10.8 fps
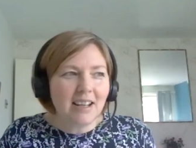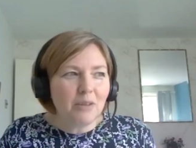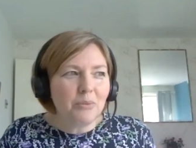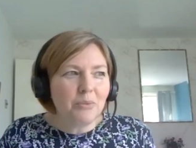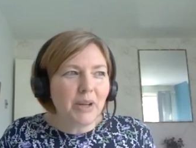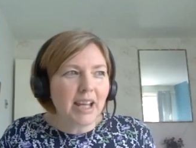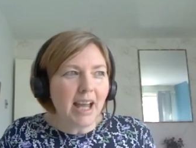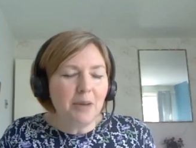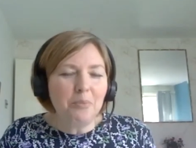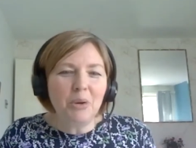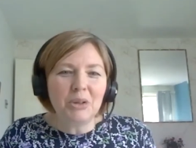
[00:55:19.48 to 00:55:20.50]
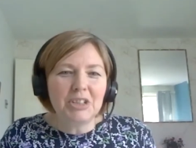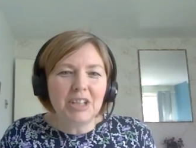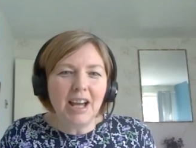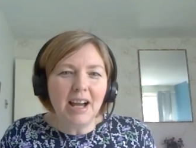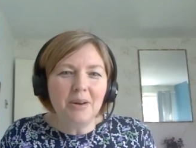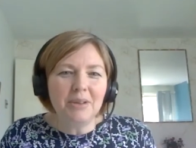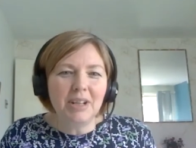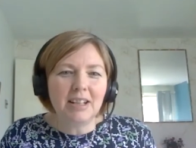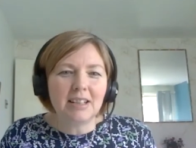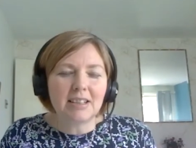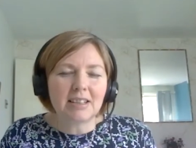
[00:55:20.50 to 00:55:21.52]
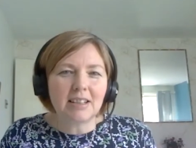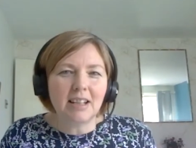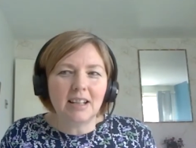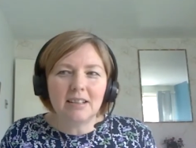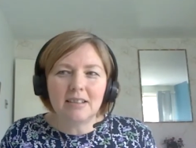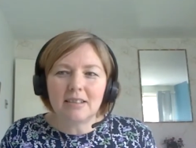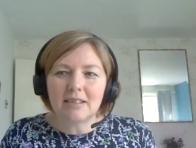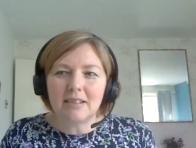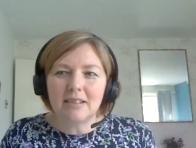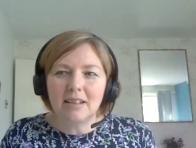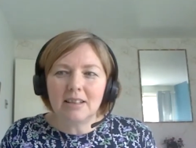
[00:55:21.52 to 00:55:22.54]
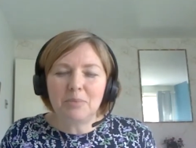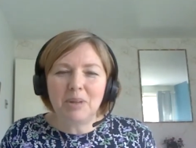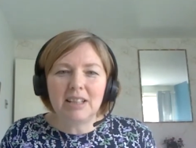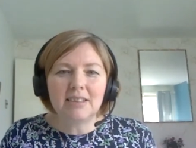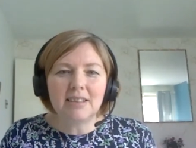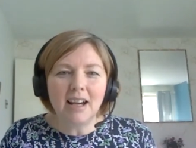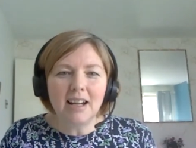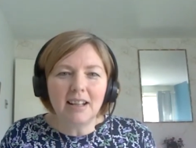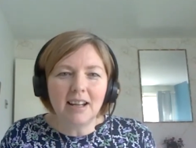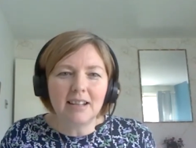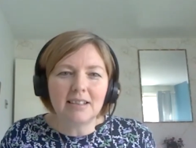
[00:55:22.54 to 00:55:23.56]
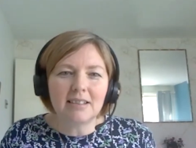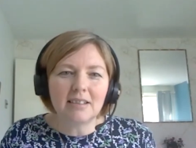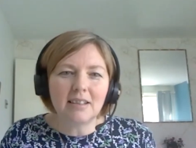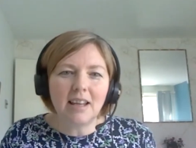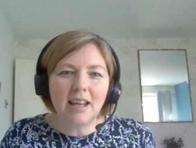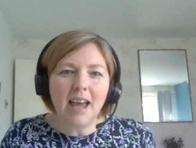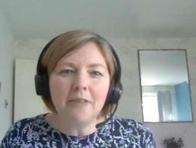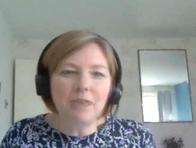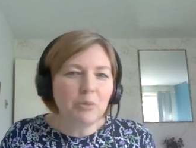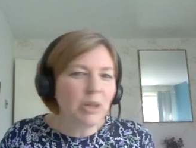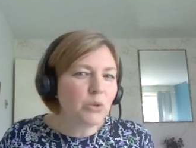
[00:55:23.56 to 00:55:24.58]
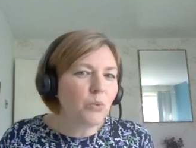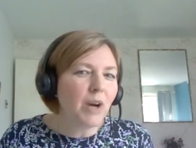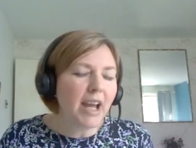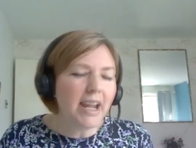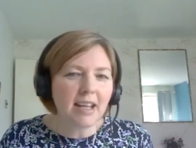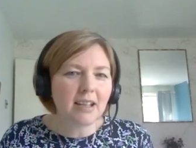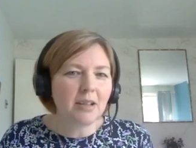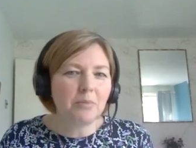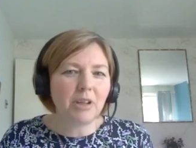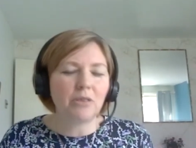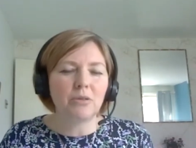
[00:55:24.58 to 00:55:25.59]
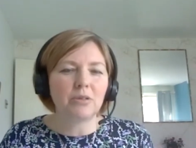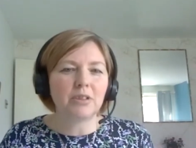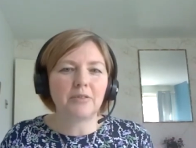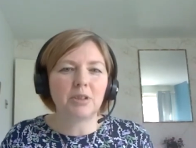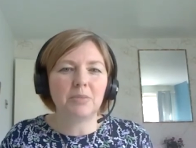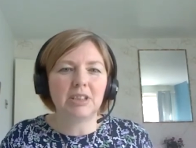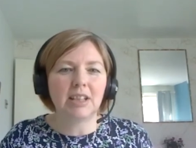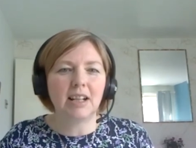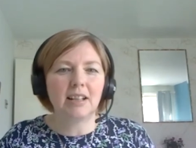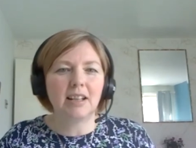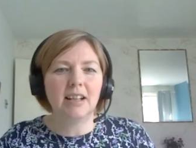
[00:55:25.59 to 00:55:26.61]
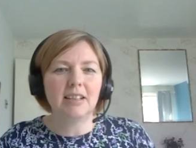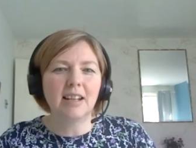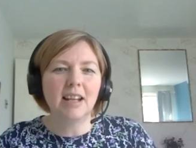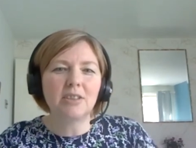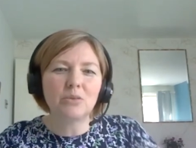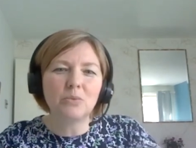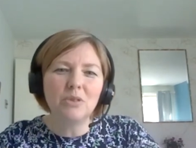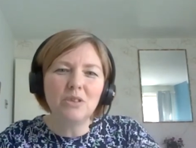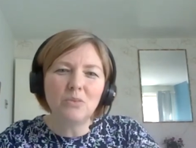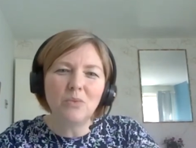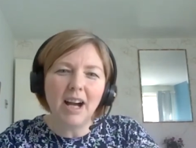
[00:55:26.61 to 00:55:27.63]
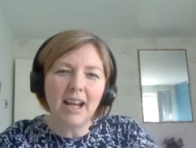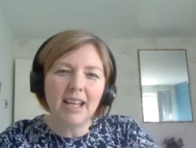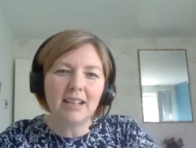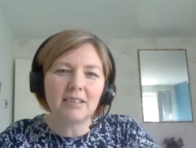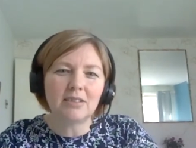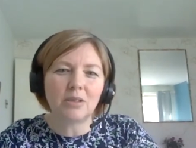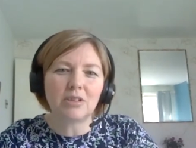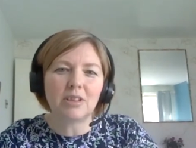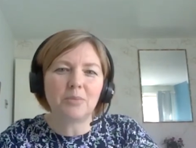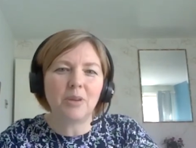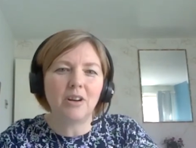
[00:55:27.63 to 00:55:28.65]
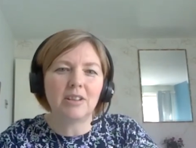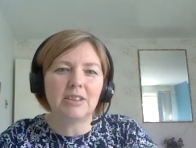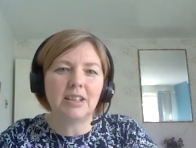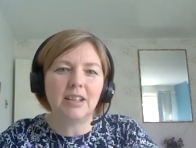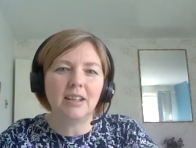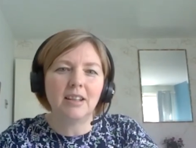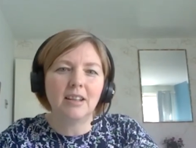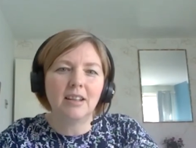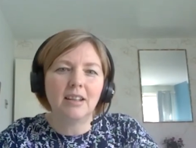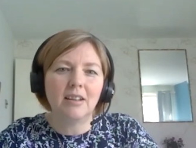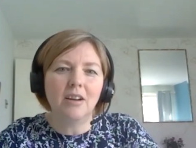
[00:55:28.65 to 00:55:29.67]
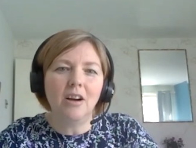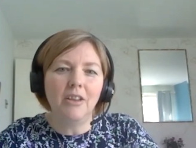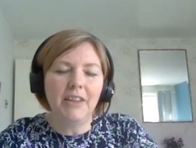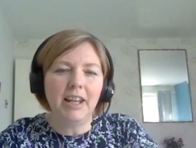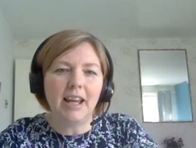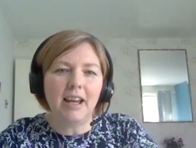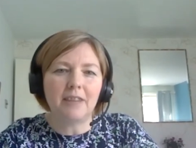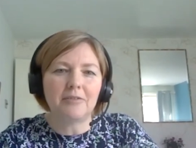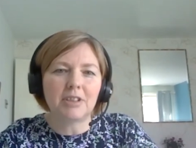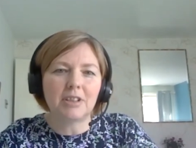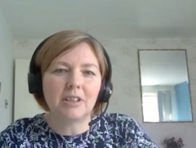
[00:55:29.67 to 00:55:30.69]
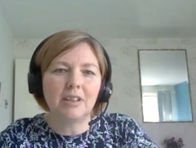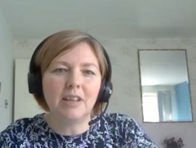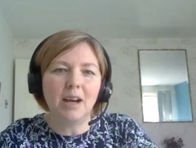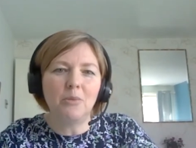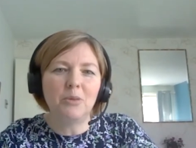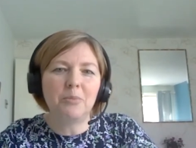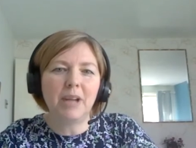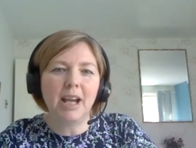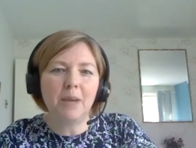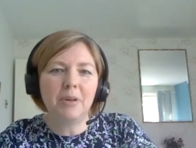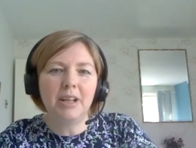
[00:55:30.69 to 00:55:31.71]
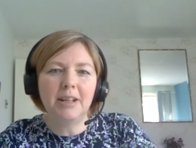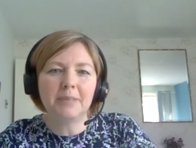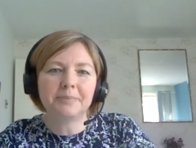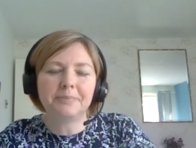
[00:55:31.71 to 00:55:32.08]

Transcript: we're getting put down and it's being sidelined every which way it can be thought of to be sidelined. And I just wonder why in a socialist party on the left that would be happening.